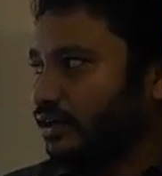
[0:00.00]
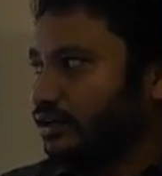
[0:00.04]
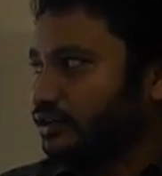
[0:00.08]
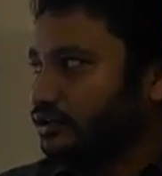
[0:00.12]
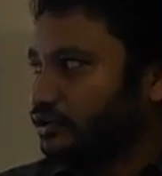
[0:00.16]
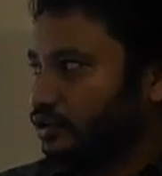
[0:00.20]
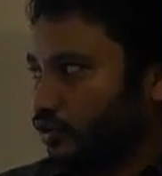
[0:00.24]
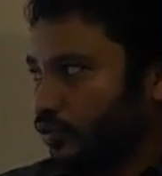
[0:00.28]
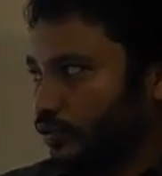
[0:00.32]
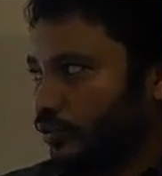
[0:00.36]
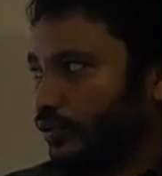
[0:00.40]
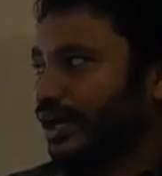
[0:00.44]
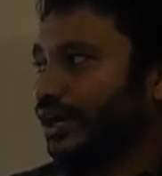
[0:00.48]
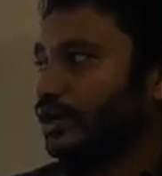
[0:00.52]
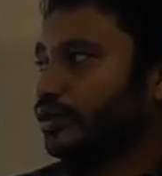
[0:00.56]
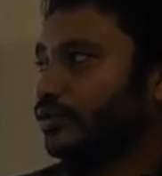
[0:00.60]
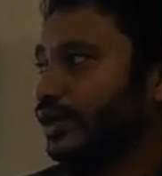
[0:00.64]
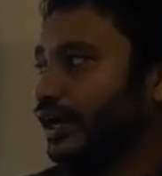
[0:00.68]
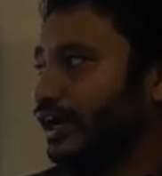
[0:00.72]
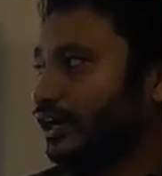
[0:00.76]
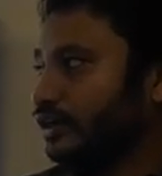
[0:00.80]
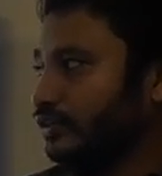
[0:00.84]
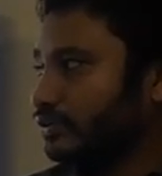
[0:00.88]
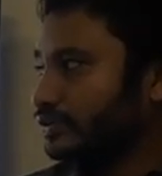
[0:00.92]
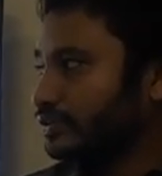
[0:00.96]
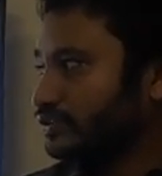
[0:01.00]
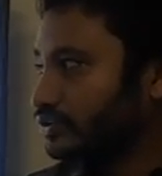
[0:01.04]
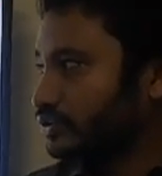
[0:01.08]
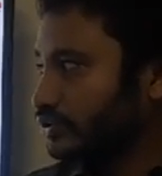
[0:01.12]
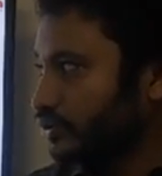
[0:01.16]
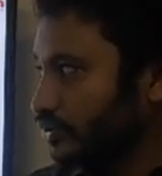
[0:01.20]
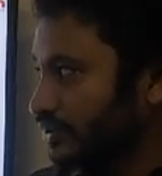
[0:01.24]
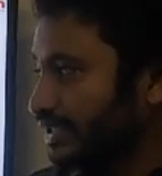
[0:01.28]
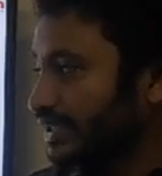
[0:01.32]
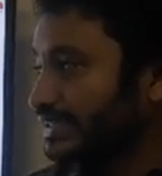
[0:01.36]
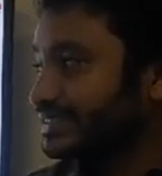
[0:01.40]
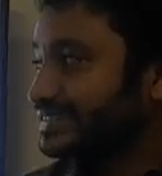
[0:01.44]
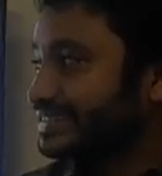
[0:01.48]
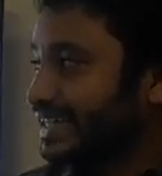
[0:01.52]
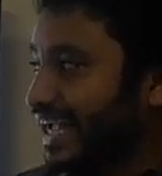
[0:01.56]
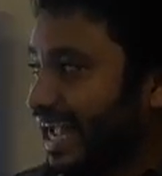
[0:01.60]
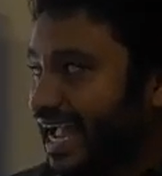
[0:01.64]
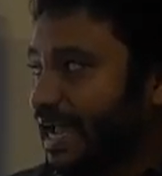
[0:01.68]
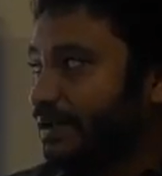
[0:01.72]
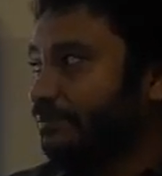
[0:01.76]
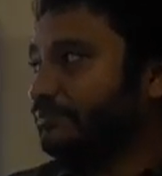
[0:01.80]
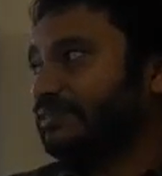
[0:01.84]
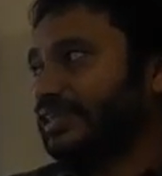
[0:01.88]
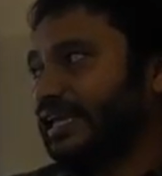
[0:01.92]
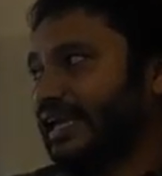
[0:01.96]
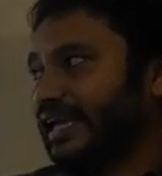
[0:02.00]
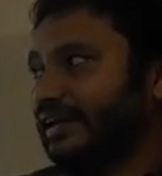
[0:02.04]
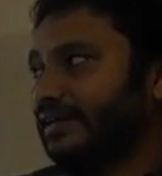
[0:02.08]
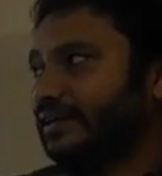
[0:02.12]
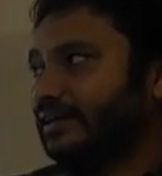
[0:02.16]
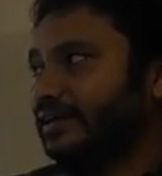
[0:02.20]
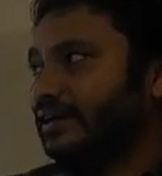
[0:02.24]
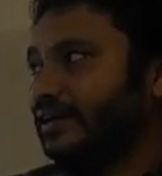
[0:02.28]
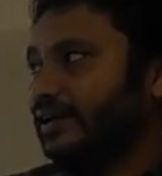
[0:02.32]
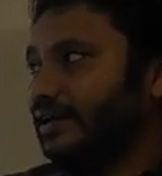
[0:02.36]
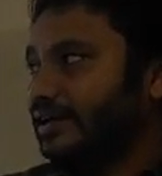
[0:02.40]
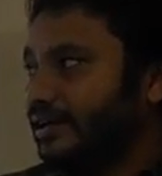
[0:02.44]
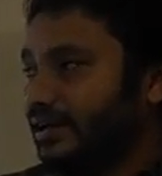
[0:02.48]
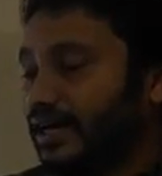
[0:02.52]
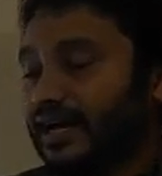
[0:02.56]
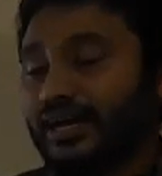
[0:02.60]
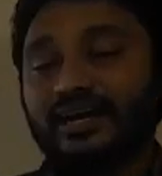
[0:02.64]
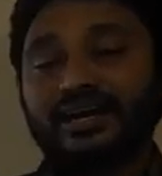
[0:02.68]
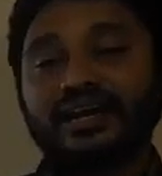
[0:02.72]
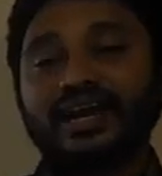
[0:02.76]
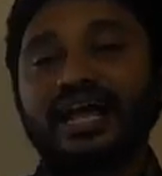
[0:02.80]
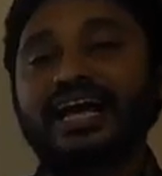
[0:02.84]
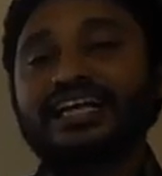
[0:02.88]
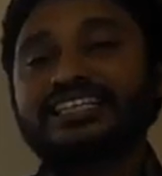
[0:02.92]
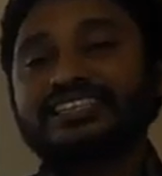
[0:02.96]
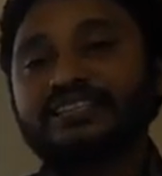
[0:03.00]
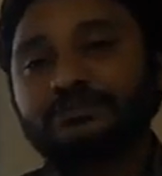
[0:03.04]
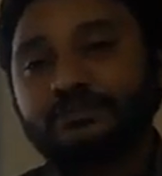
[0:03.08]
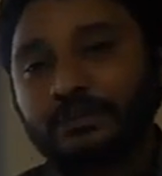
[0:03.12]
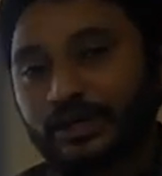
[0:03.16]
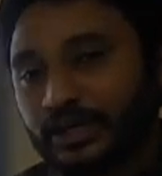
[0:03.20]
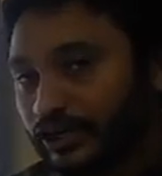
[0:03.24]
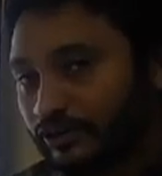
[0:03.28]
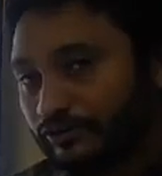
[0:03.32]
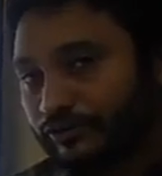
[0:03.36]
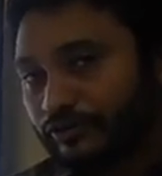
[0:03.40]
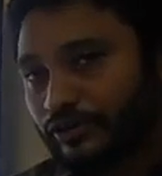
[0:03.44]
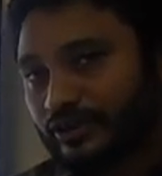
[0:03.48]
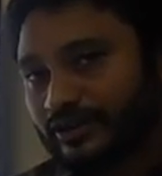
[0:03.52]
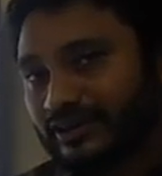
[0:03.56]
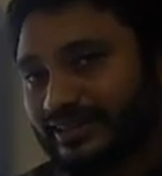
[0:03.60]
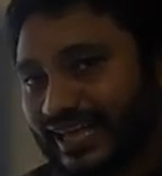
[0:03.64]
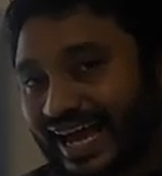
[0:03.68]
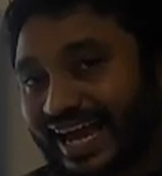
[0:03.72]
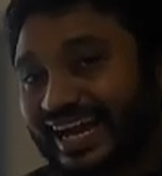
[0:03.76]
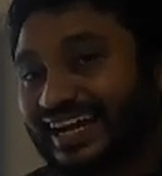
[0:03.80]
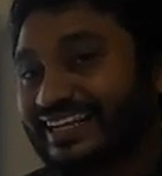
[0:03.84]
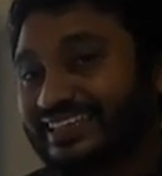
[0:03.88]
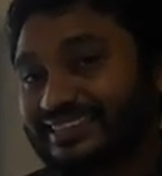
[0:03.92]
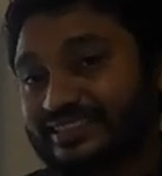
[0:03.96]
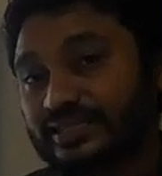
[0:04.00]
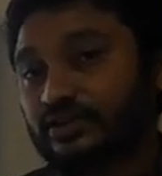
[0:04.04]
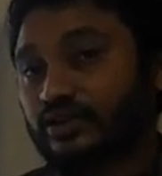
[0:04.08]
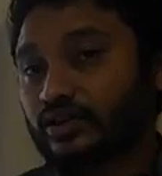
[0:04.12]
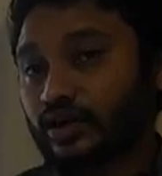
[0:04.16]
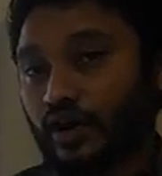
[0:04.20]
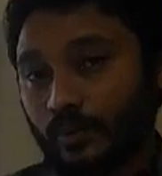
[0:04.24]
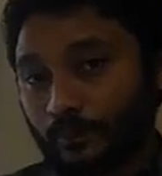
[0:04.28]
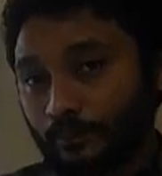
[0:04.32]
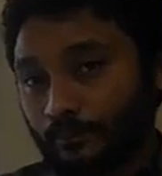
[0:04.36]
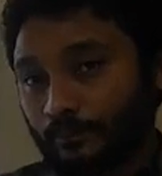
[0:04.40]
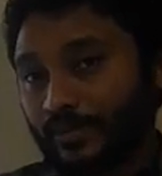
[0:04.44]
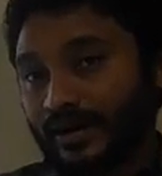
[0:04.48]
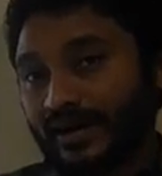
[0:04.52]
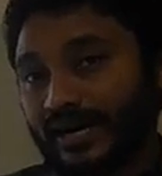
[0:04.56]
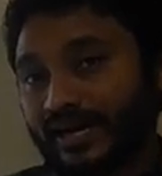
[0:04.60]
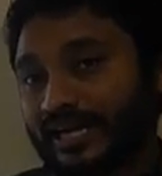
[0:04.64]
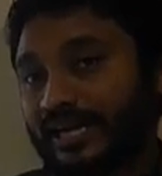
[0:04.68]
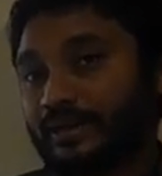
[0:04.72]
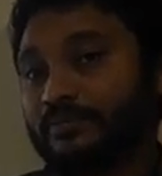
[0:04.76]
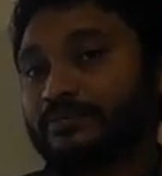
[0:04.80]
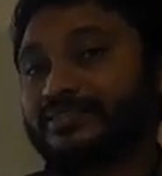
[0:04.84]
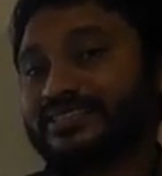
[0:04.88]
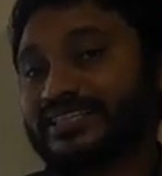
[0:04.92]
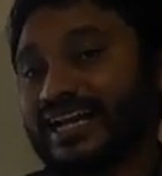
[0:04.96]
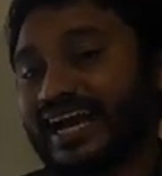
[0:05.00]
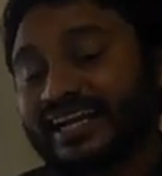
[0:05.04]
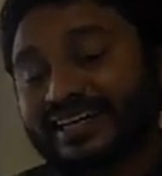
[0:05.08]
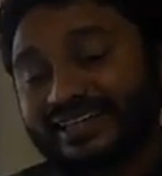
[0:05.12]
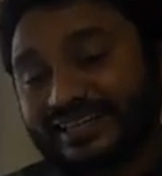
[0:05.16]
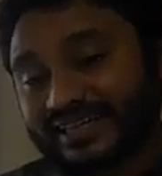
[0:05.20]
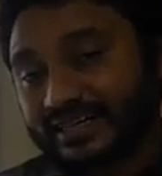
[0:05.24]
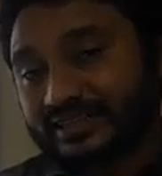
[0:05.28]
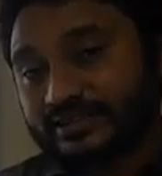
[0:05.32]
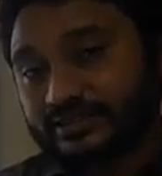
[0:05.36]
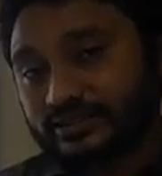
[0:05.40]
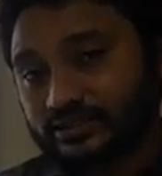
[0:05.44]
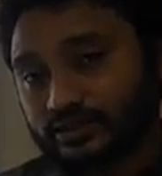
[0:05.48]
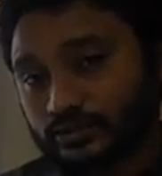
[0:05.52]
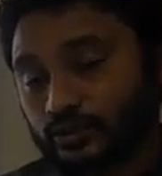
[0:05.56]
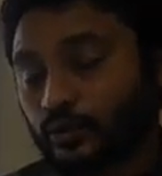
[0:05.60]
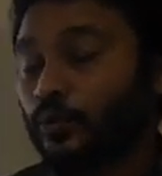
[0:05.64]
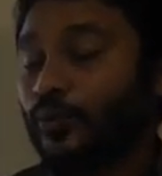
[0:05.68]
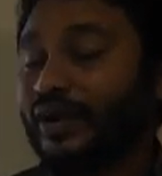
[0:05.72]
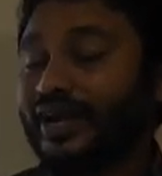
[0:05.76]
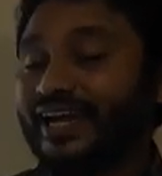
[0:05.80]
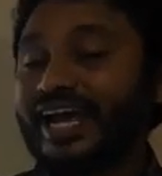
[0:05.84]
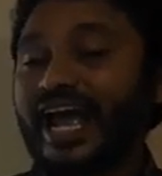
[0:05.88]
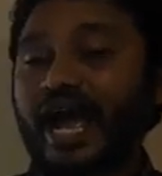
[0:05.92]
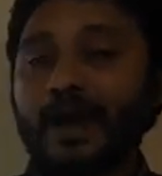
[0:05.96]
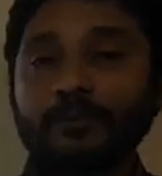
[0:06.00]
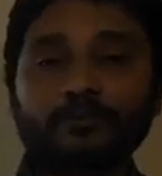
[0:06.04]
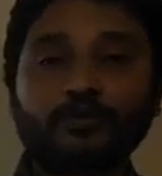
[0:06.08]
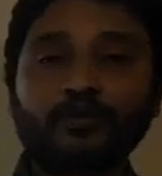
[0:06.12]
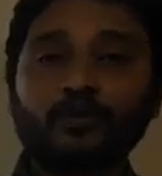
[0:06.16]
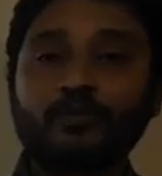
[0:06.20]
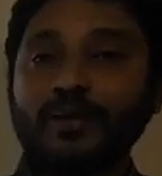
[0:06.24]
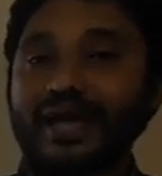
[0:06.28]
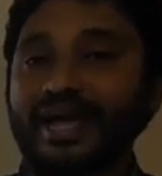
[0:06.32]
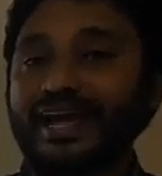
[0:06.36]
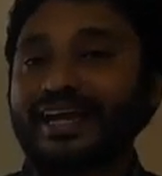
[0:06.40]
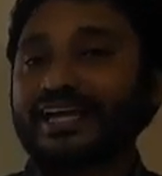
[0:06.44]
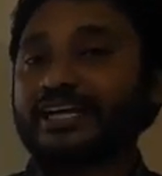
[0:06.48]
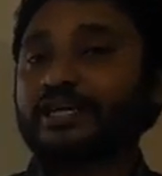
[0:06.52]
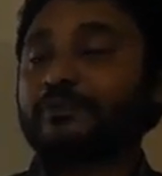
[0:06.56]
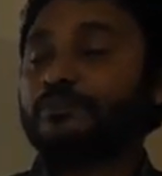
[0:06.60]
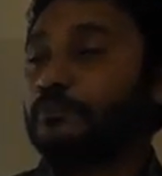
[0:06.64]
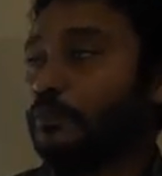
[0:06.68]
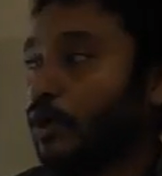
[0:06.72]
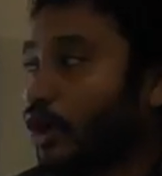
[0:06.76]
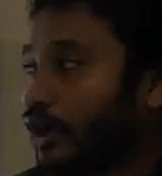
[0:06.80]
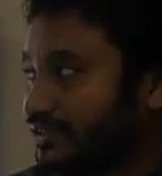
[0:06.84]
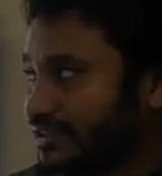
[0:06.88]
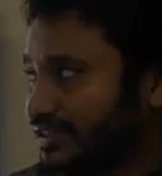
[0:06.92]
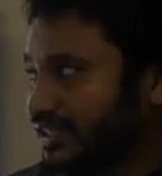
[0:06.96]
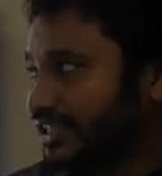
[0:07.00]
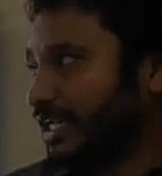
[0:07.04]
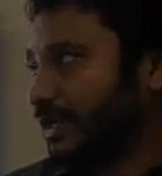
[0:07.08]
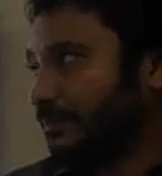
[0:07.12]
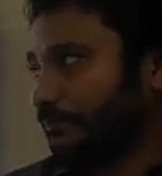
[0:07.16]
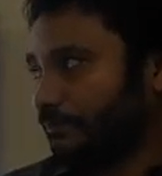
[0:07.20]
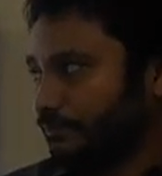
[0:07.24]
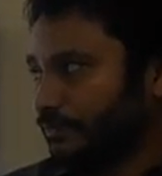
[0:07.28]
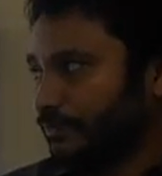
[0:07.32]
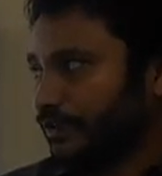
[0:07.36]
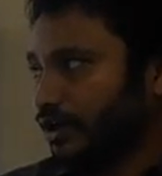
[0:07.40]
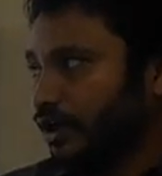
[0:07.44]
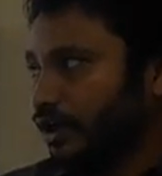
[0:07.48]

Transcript: So we are going to do the same thing. You are less beautiful. That is a comparative sentence. We have to make it positive.